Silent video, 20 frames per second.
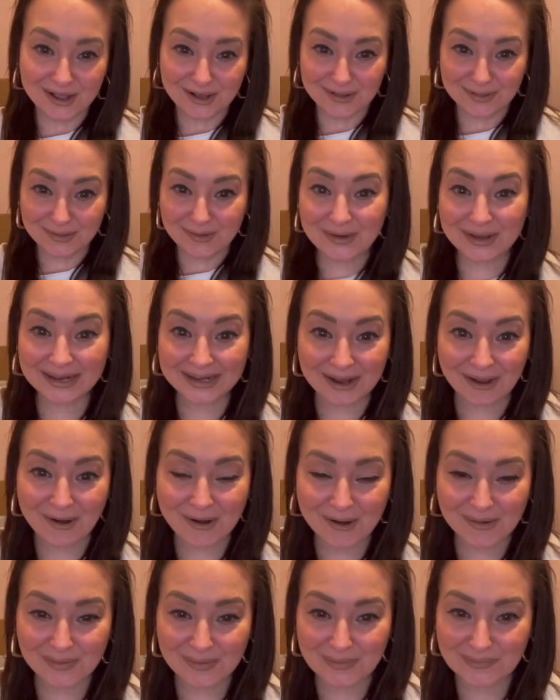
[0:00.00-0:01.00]
looking it
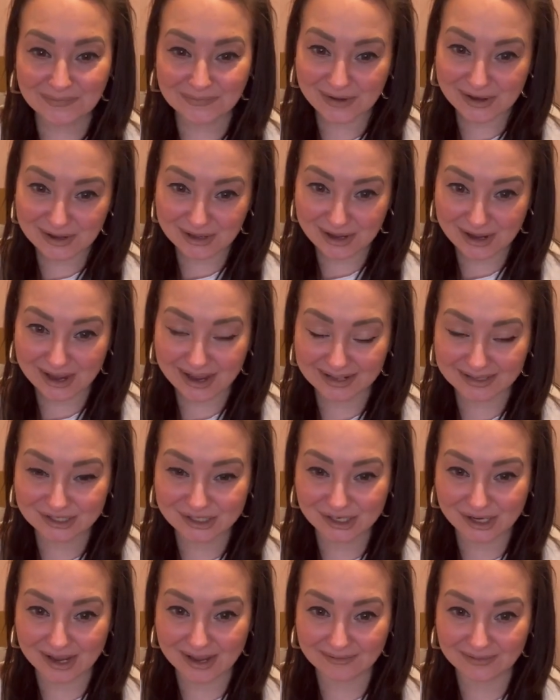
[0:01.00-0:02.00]
all up for you and
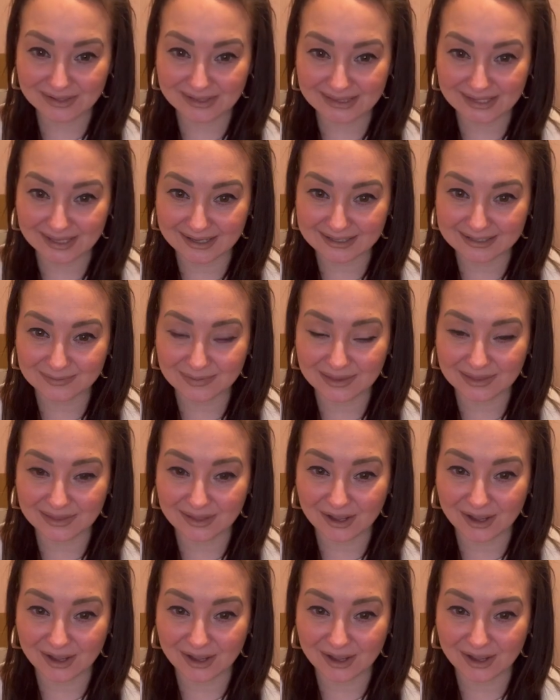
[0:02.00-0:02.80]
sharing things with you,